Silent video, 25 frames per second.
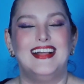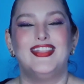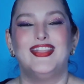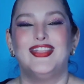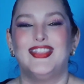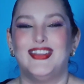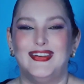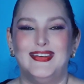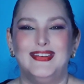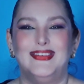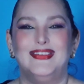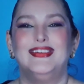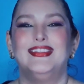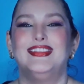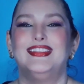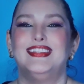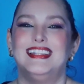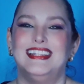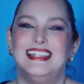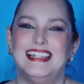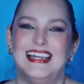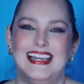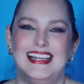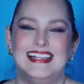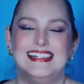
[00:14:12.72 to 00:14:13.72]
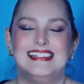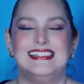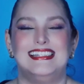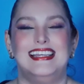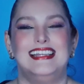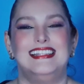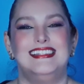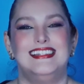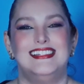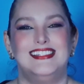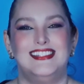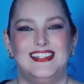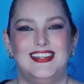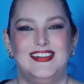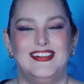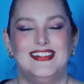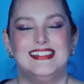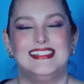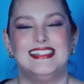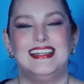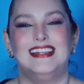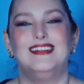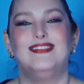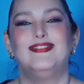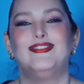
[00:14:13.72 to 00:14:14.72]
through the likes and the
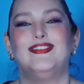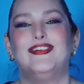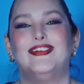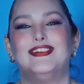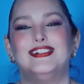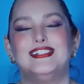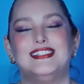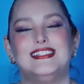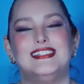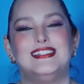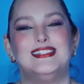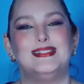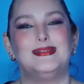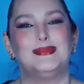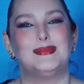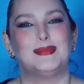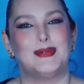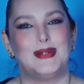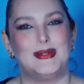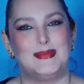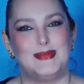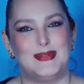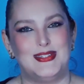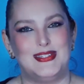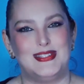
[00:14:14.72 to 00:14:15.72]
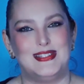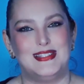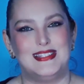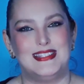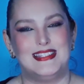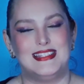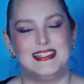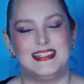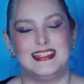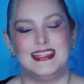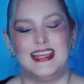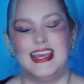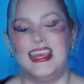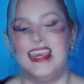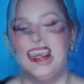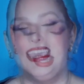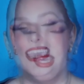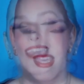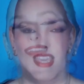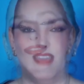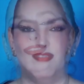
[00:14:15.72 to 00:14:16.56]
shares and of course the subscriptions.